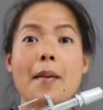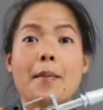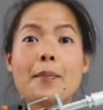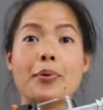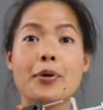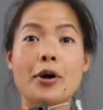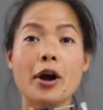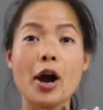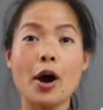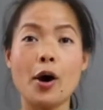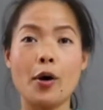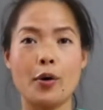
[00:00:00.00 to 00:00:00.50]

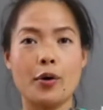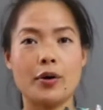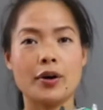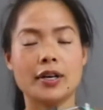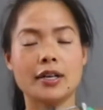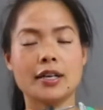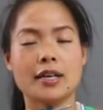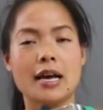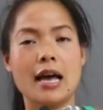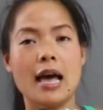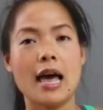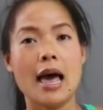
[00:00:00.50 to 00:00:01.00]
Pro,
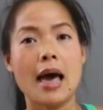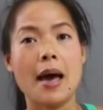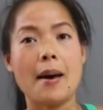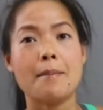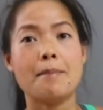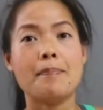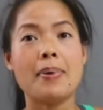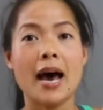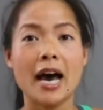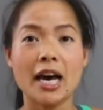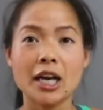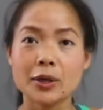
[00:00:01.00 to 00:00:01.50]

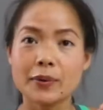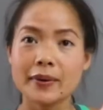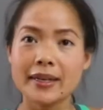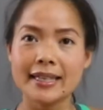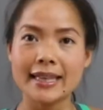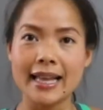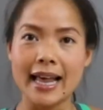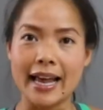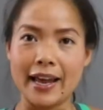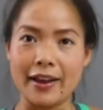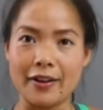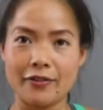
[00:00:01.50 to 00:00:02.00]
battery
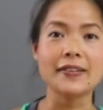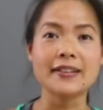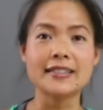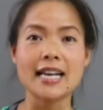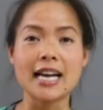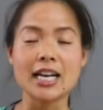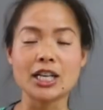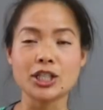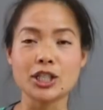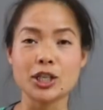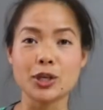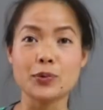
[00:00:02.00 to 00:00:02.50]
life is
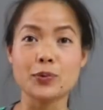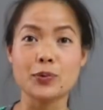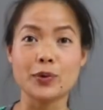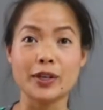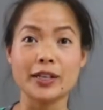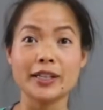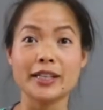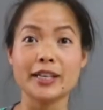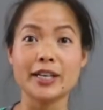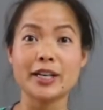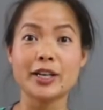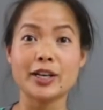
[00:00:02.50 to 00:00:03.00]
actually
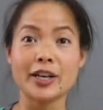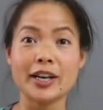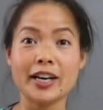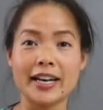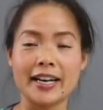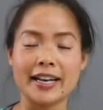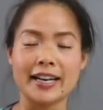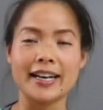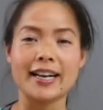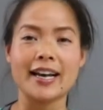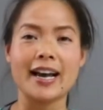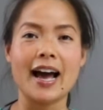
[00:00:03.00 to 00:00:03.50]
really
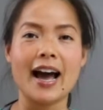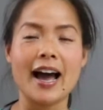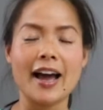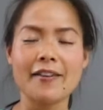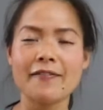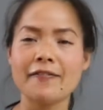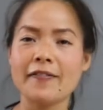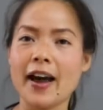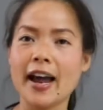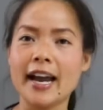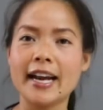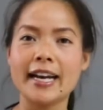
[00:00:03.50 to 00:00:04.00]
good. I
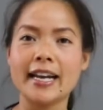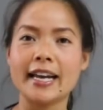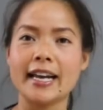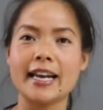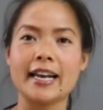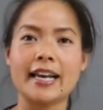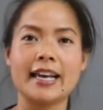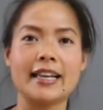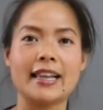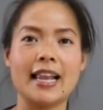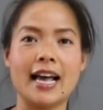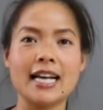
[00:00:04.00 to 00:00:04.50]
find it
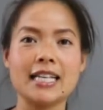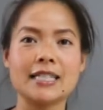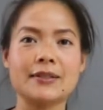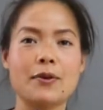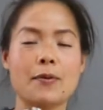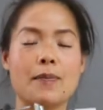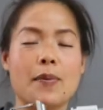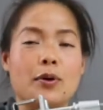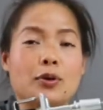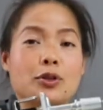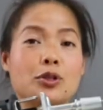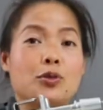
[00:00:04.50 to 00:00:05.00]
can last for
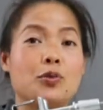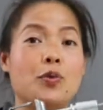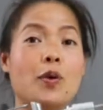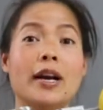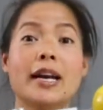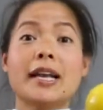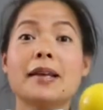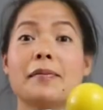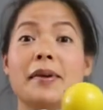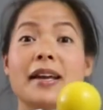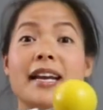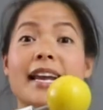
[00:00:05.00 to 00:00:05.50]
about
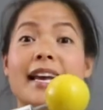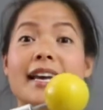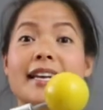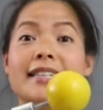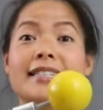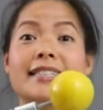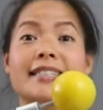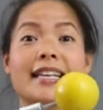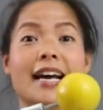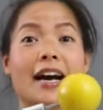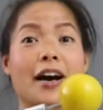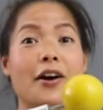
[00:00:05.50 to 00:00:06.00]
20
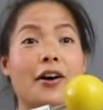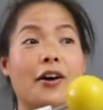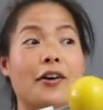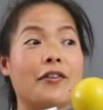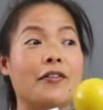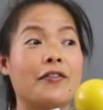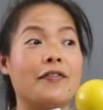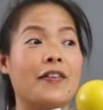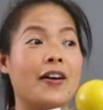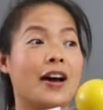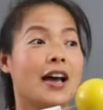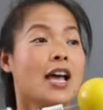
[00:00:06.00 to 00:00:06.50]
minutes
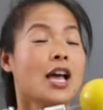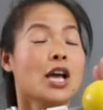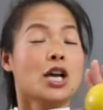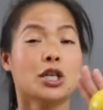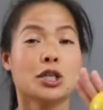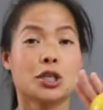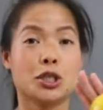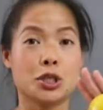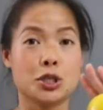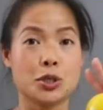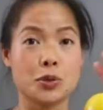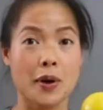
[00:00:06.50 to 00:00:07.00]
of
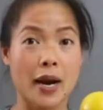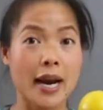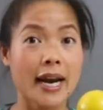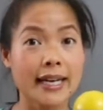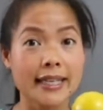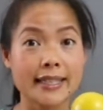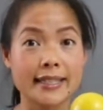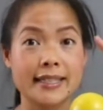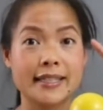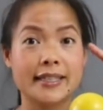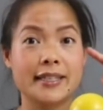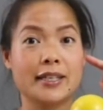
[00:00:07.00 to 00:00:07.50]

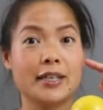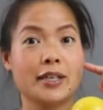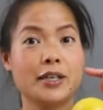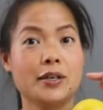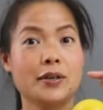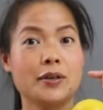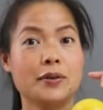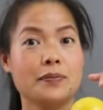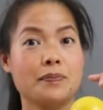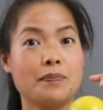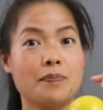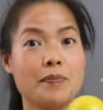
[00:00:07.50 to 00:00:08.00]
straight
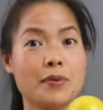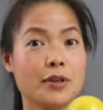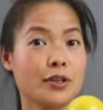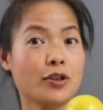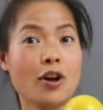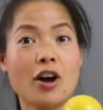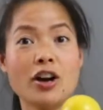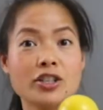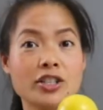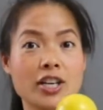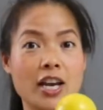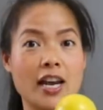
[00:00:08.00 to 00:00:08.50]

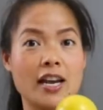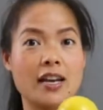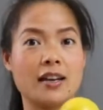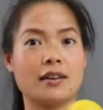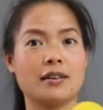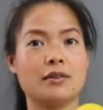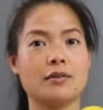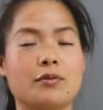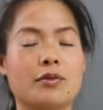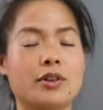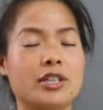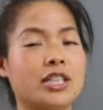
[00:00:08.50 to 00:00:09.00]
massaging,
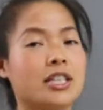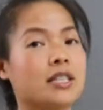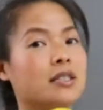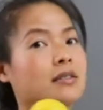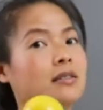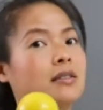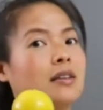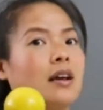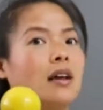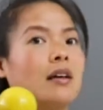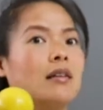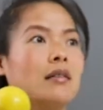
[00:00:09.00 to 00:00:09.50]
which is
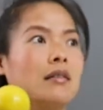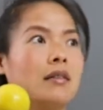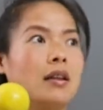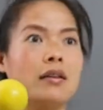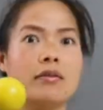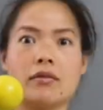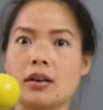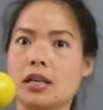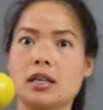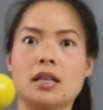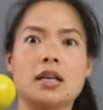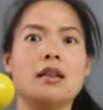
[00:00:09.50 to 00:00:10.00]
a
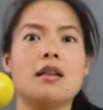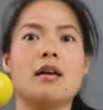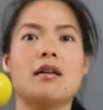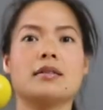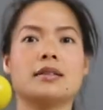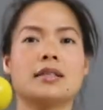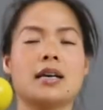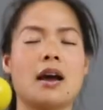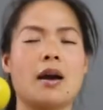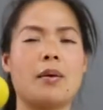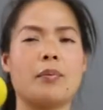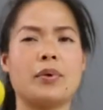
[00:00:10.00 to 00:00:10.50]
really long
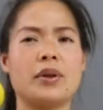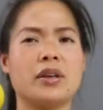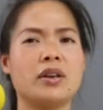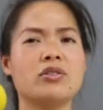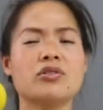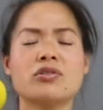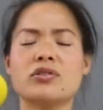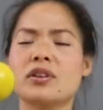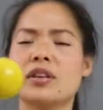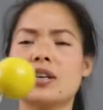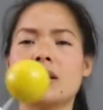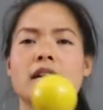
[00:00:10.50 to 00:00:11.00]
time. We
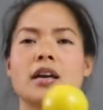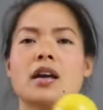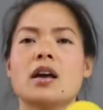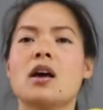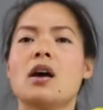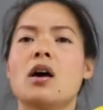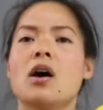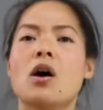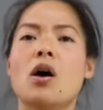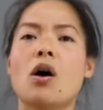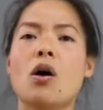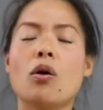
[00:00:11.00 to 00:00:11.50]
usually
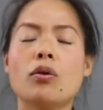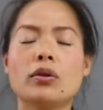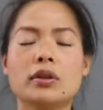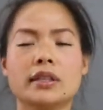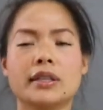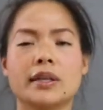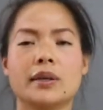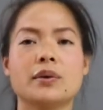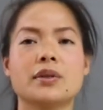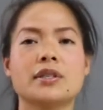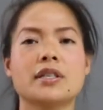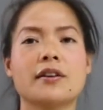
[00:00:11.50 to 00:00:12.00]
only
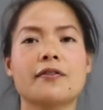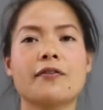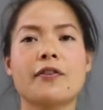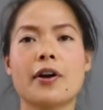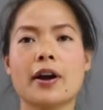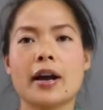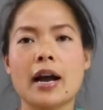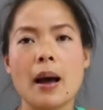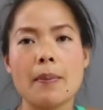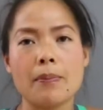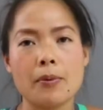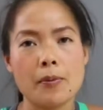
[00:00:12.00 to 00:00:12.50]
use it for
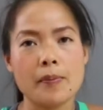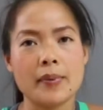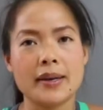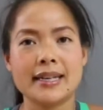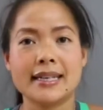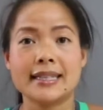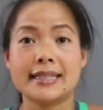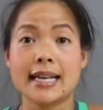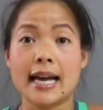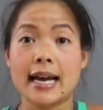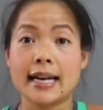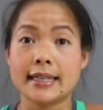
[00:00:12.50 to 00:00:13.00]
a couple
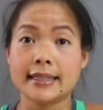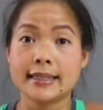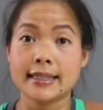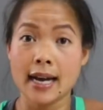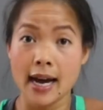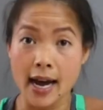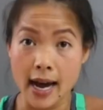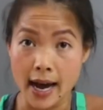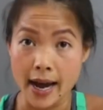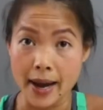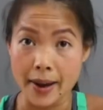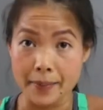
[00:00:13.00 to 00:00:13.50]
minutes at a
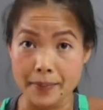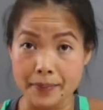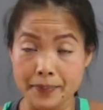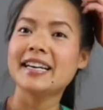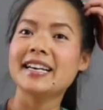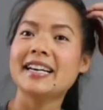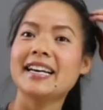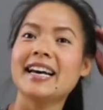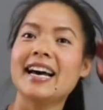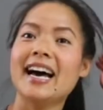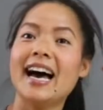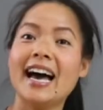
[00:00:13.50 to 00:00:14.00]
time.
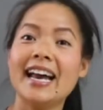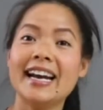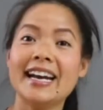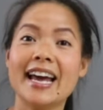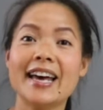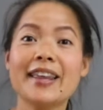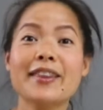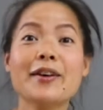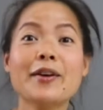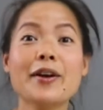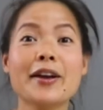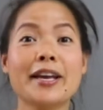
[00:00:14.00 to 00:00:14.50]

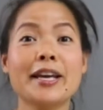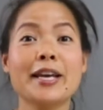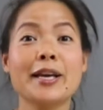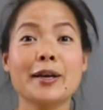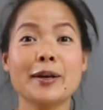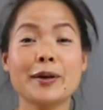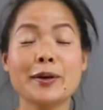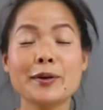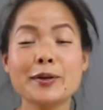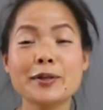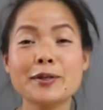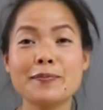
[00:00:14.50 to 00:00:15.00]
Another
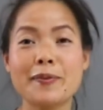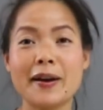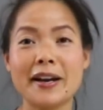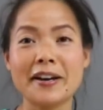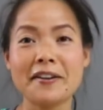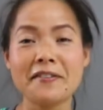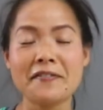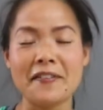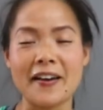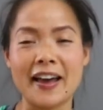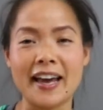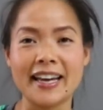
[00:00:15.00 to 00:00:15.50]
huge
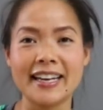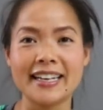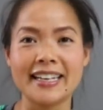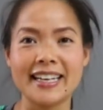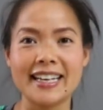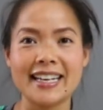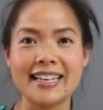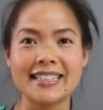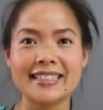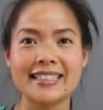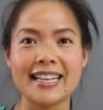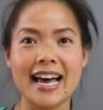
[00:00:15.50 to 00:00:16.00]
benefit
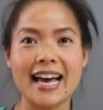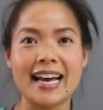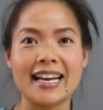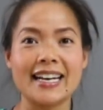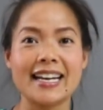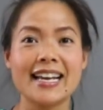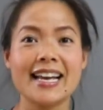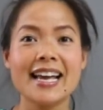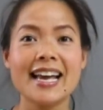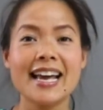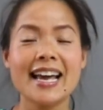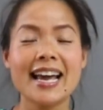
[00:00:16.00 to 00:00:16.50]
is that
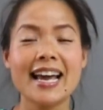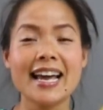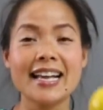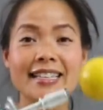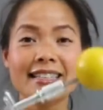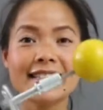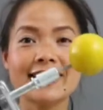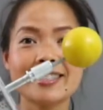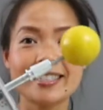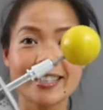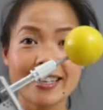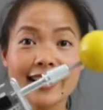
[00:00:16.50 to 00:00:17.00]

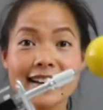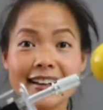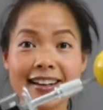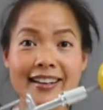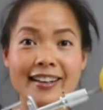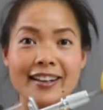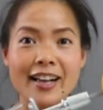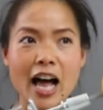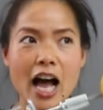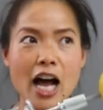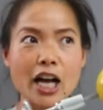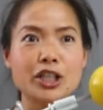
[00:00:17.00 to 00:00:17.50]
it's
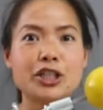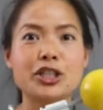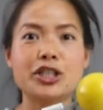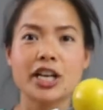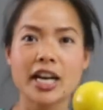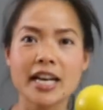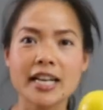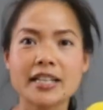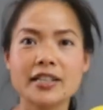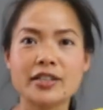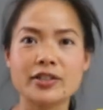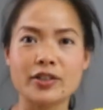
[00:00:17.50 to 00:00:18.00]
still a
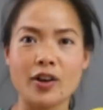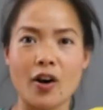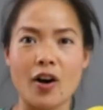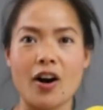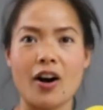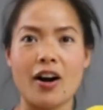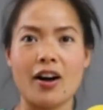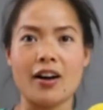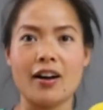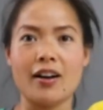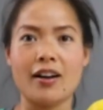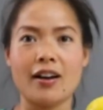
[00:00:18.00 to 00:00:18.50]

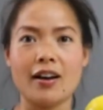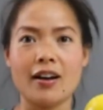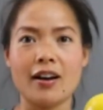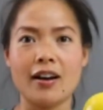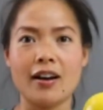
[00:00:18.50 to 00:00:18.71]
jigsaw.